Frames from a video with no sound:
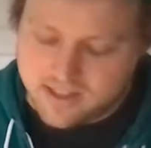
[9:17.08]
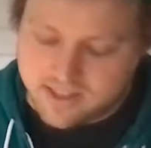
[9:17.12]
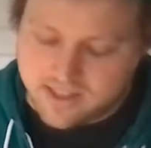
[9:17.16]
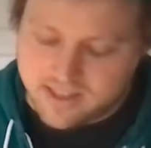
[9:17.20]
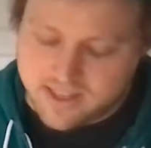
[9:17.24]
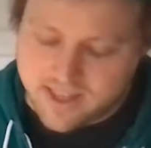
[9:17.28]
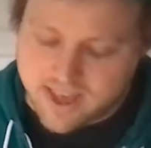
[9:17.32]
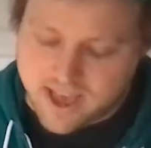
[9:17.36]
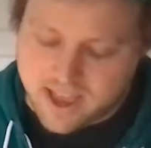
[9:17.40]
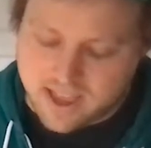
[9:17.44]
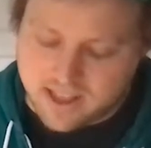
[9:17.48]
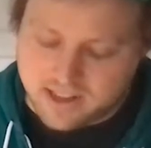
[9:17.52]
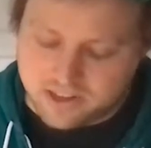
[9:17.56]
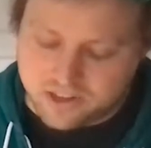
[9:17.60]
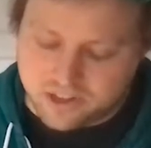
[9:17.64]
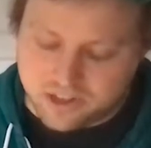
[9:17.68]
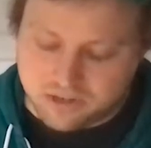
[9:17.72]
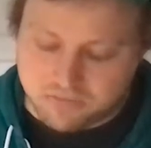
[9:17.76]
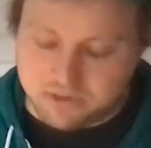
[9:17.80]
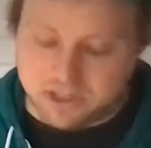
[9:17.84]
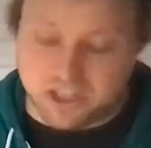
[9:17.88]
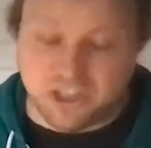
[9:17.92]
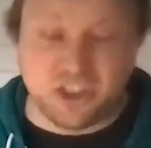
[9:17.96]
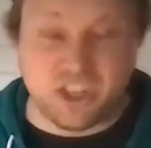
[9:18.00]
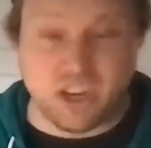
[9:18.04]
that should
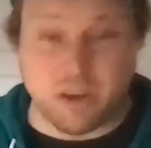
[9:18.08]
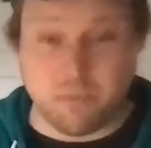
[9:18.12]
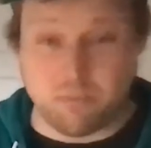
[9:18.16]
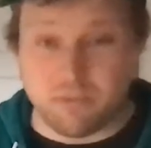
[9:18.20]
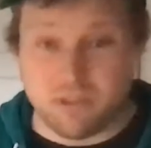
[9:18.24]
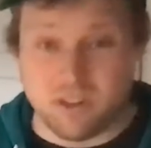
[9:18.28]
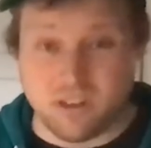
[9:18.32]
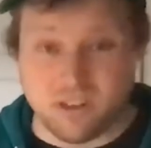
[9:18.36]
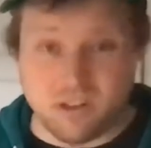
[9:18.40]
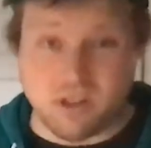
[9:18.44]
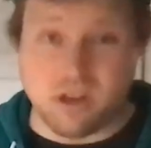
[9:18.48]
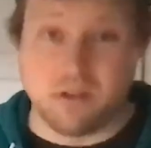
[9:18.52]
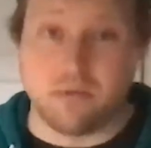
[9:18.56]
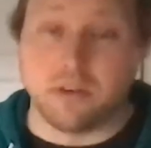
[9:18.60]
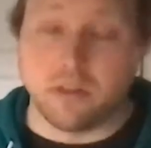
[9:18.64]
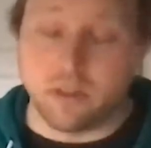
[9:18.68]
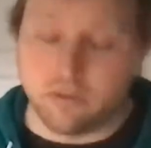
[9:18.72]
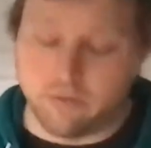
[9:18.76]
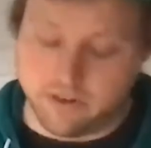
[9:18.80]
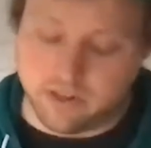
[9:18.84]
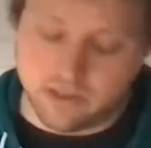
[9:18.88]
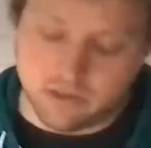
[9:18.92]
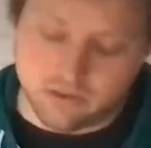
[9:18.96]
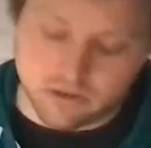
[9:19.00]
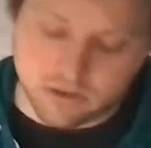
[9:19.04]
be shipped along with the
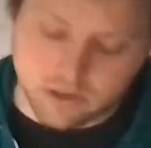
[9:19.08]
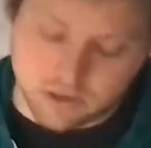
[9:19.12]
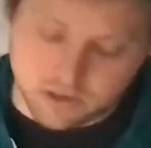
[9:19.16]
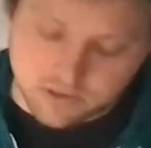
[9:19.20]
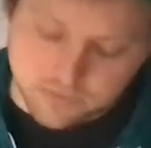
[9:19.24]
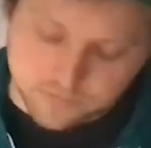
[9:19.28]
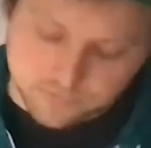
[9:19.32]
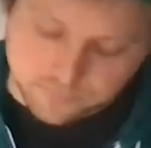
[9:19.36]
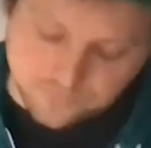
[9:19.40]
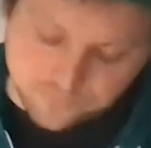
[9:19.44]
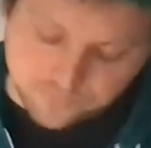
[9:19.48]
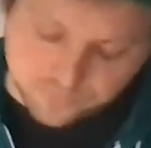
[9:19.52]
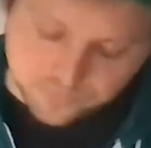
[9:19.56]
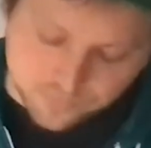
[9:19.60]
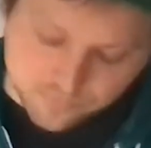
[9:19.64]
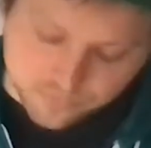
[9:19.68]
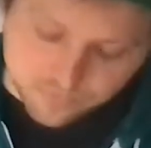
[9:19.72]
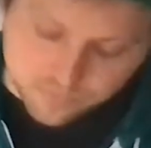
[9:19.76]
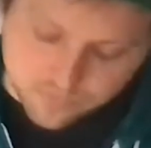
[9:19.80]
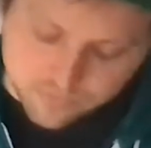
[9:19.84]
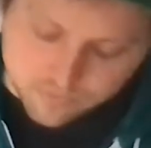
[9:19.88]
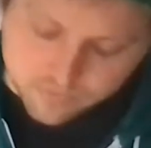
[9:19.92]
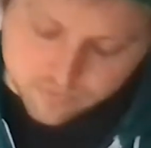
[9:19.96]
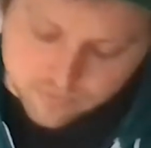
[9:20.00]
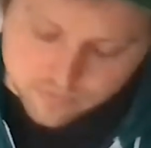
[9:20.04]
resource.
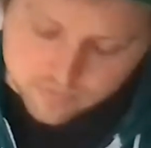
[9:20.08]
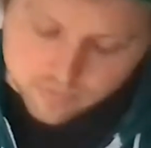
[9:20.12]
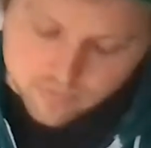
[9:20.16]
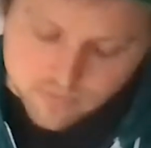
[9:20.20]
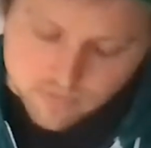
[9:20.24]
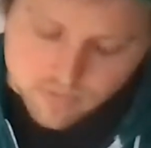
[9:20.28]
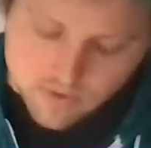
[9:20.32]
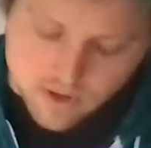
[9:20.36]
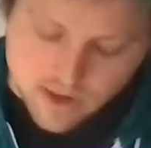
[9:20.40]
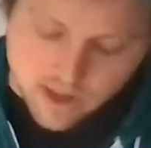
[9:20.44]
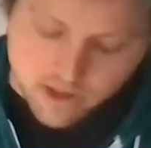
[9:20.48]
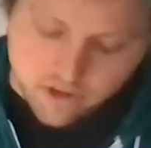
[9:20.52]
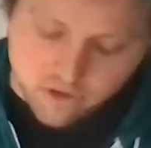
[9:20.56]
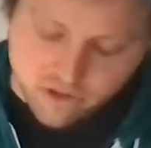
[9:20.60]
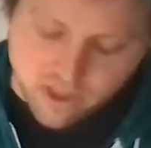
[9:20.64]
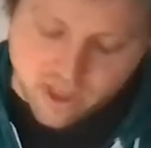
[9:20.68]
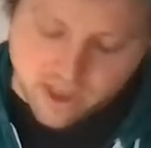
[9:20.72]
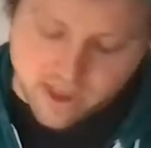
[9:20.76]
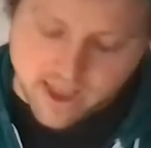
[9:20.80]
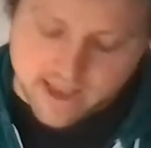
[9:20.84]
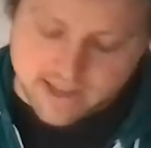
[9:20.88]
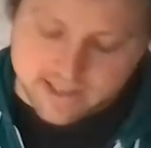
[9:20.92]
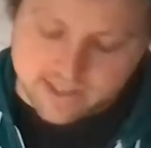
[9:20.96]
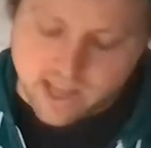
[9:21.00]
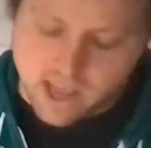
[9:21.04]
Each thing
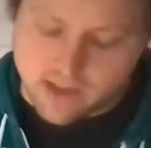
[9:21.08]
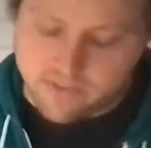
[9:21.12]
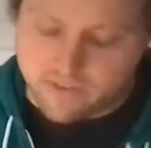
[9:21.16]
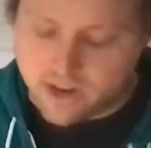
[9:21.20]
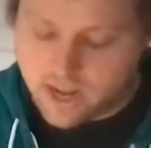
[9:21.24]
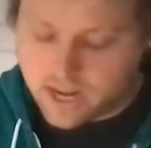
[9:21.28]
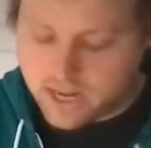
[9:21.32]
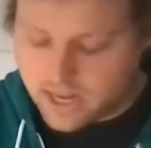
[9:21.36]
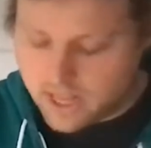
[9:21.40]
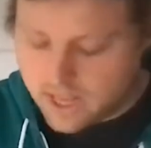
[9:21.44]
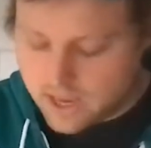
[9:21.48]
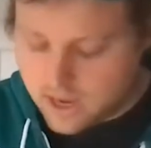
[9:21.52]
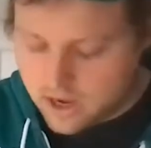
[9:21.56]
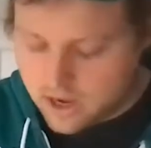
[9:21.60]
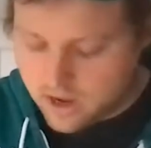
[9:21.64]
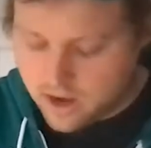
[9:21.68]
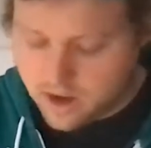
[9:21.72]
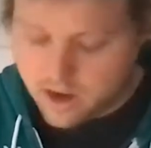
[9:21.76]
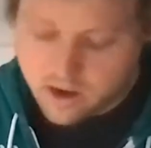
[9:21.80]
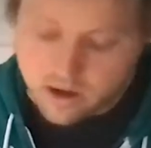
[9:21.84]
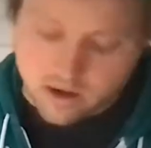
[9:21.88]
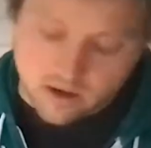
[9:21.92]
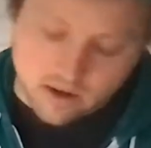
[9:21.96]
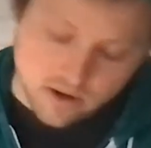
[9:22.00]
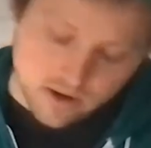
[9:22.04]
has to have an ID in
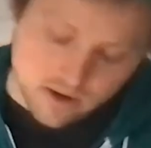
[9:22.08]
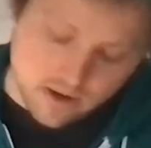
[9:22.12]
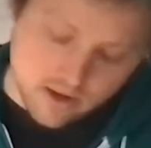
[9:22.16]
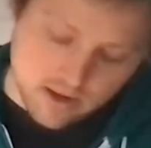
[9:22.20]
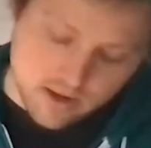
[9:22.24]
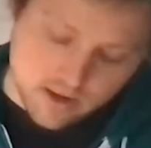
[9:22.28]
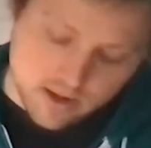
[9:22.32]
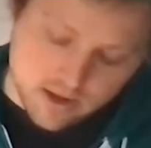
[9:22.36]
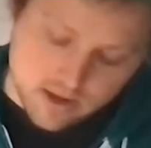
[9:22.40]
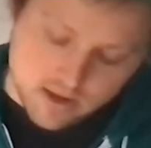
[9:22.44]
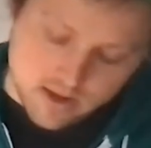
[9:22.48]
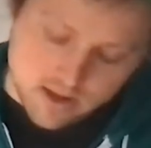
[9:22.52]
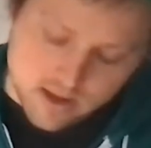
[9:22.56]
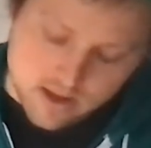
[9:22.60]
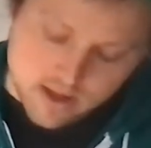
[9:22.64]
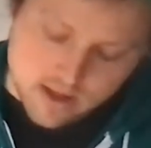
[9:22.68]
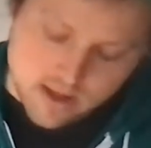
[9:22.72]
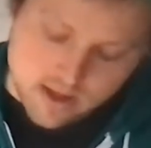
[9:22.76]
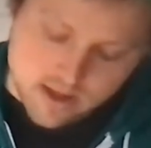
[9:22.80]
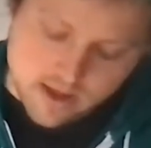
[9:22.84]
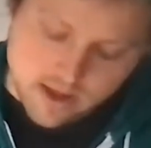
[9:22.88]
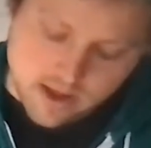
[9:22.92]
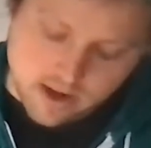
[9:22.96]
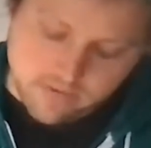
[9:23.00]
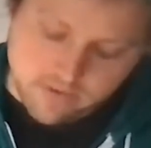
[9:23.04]
here.
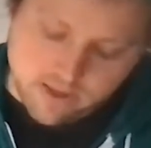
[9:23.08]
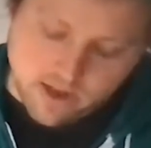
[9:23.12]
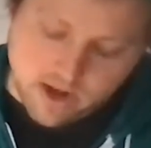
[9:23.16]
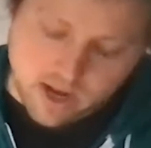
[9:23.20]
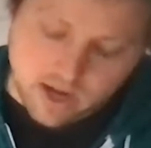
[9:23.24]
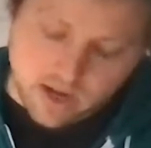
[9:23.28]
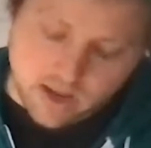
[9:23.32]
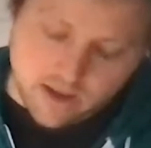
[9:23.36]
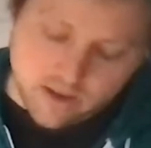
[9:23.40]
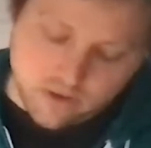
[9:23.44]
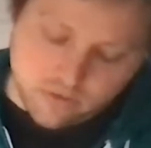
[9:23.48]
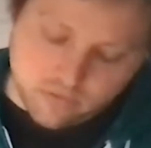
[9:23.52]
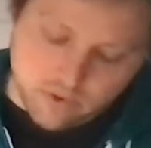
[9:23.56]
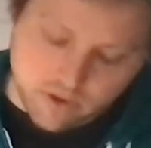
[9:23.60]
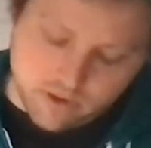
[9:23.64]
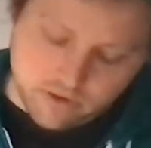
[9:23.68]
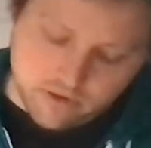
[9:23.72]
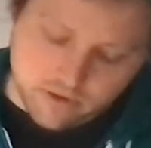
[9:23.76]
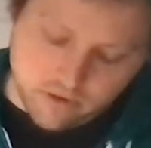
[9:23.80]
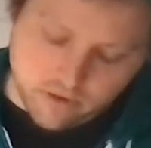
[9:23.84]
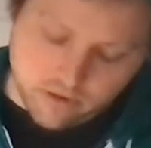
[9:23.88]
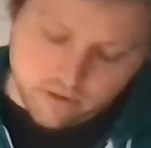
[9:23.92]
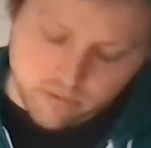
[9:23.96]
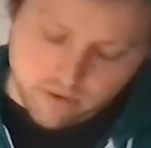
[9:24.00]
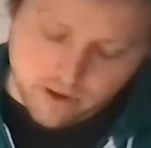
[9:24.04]
And if that ID is 1,
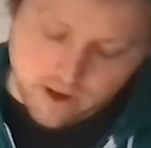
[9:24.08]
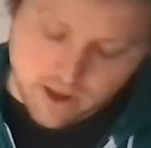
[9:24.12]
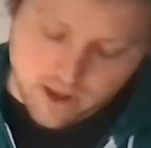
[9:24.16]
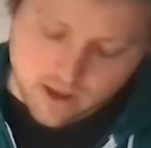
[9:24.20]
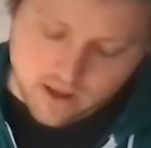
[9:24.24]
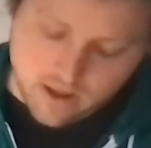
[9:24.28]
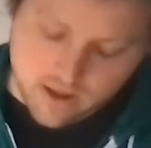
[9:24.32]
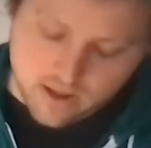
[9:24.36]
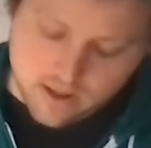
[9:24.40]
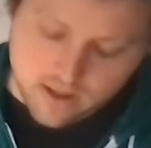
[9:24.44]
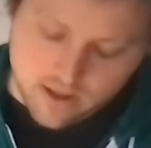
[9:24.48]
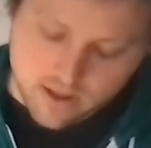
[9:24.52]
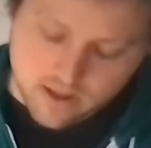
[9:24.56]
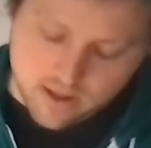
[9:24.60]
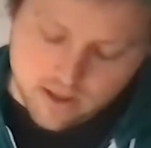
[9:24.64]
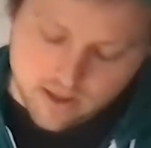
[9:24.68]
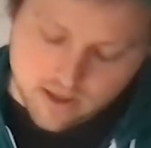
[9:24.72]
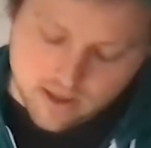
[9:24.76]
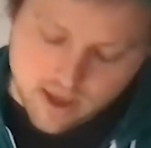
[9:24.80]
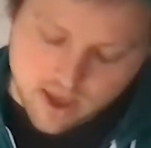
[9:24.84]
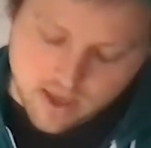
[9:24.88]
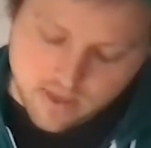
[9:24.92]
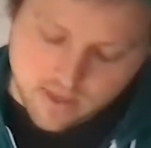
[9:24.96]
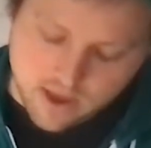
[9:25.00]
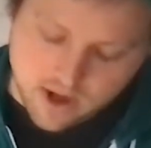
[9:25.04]
2, 3,
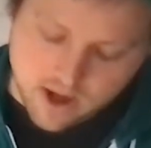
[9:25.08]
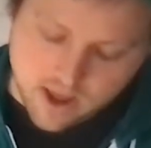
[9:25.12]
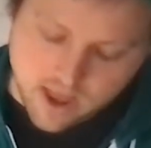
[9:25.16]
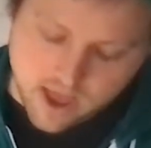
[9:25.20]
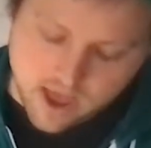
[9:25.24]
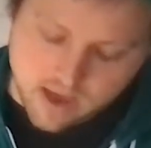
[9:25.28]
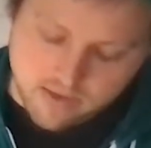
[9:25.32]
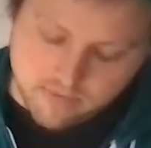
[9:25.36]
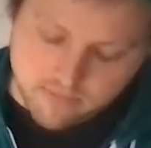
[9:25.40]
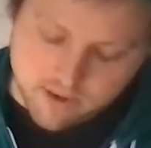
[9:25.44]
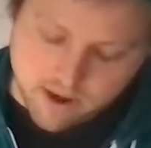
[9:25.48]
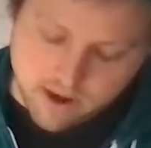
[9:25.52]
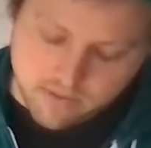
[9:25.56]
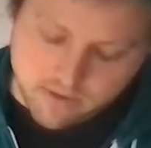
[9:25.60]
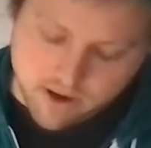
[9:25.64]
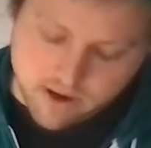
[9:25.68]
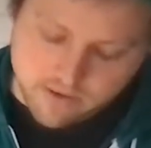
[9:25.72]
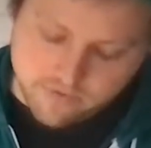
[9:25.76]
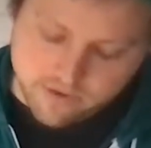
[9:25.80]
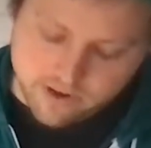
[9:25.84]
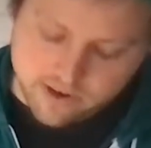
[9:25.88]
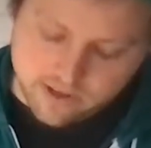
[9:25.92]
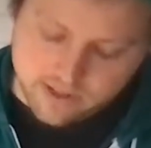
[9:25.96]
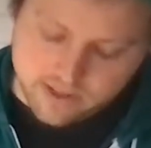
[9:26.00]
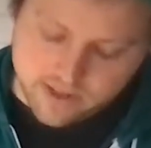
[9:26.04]
and then I have my
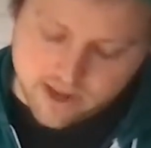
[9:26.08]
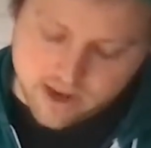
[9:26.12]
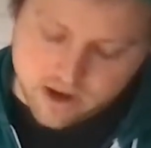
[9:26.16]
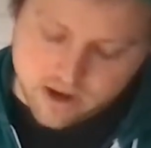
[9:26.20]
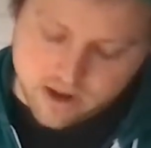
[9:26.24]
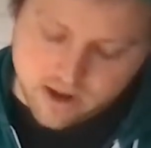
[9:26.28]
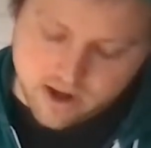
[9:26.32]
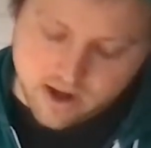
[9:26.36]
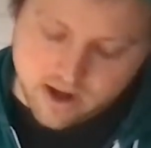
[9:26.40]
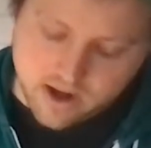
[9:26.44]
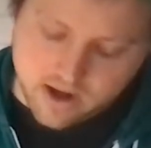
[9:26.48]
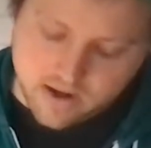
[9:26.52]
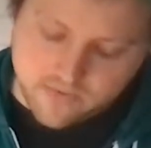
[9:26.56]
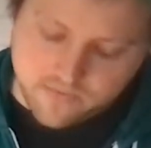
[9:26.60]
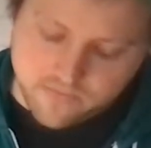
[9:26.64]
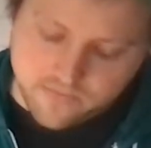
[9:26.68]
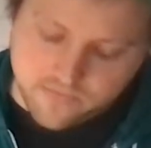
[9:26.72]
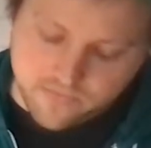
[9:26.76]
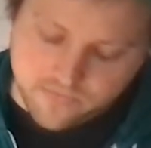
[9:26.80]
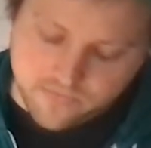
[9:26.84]
reference down here,